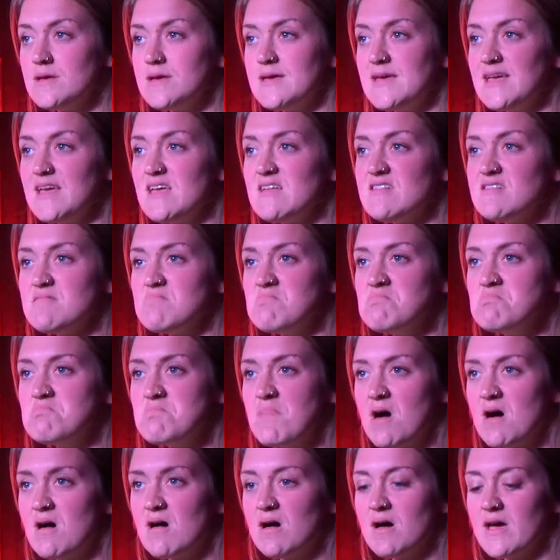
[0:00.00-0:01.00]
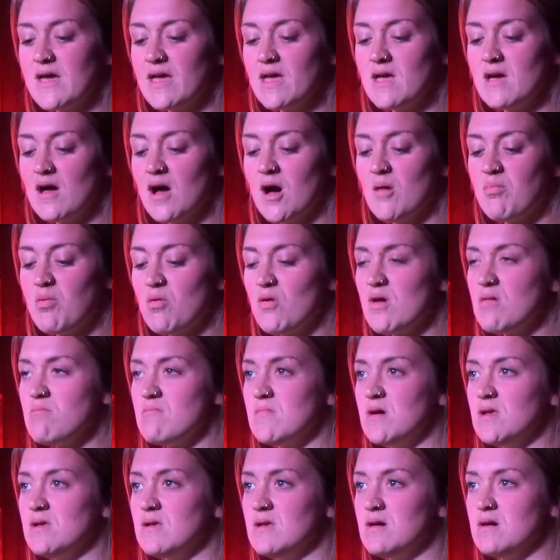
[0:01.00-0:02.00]
It isn't my
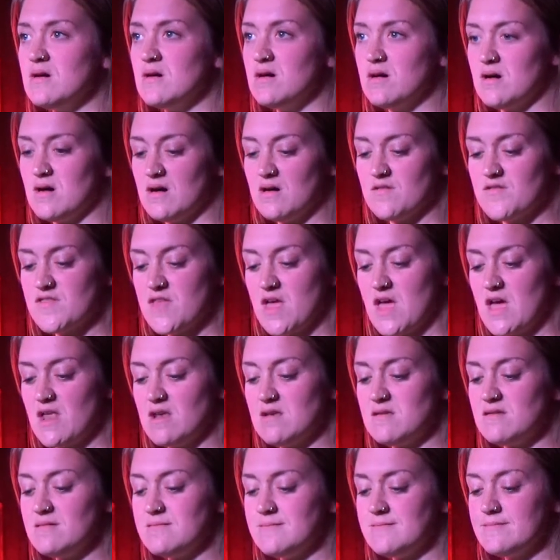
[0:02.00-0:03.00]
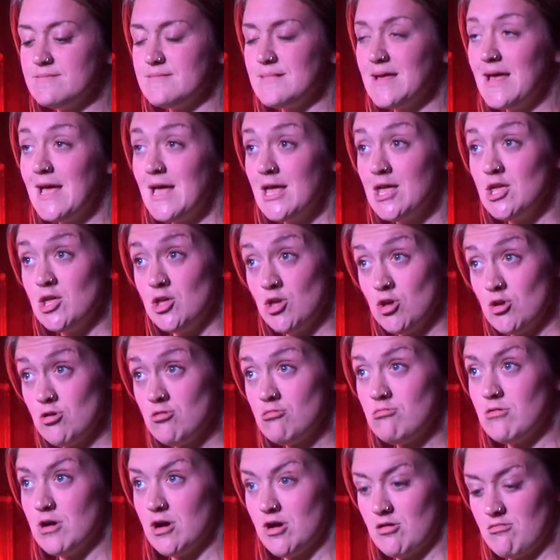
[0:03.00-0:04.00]
appointment at 10:30.
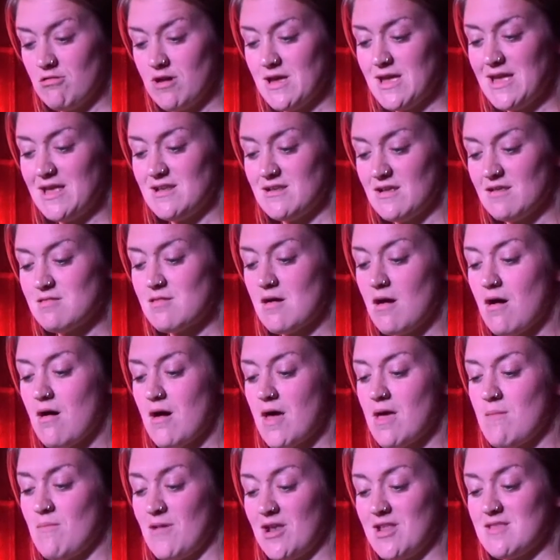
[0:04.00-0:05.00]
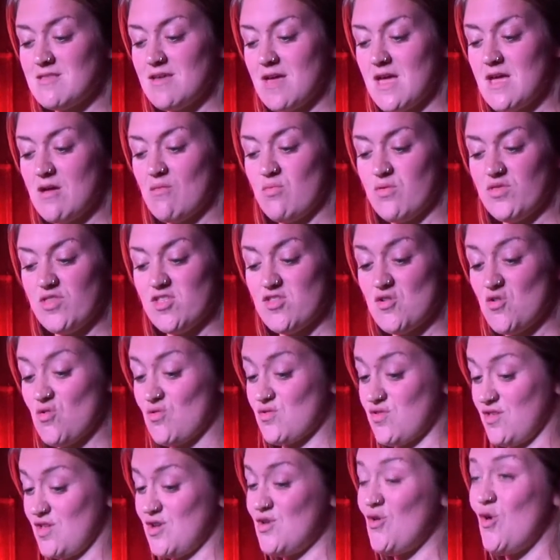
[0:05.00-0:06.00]
You agreed a time and a date with the
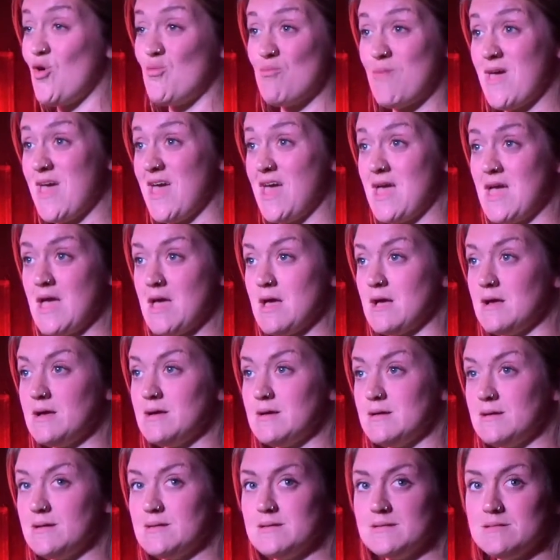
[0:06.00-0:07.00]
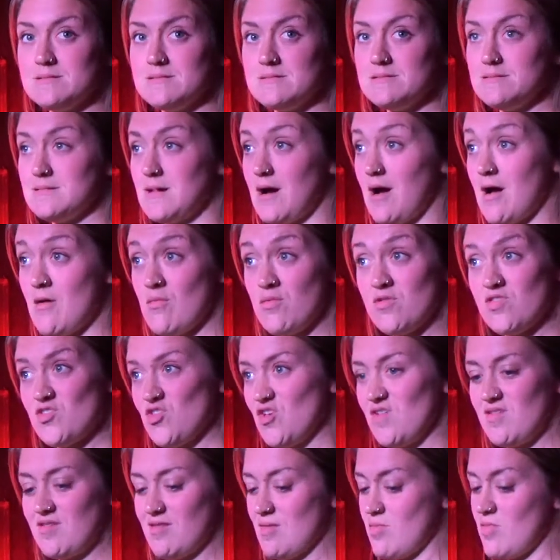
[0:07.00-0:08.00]
doctor, not me. I was
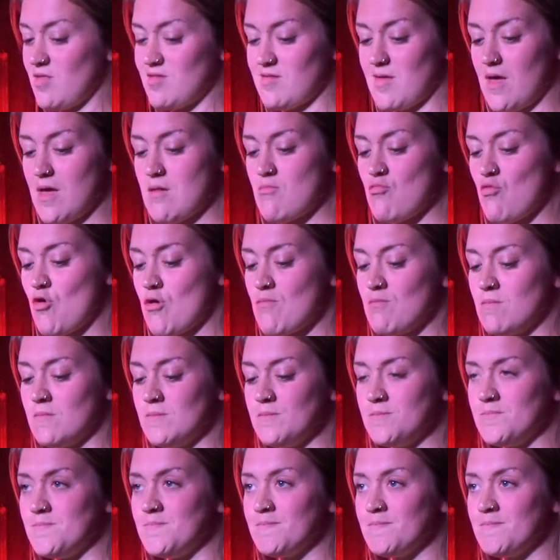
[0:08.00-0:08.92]
just in the same room.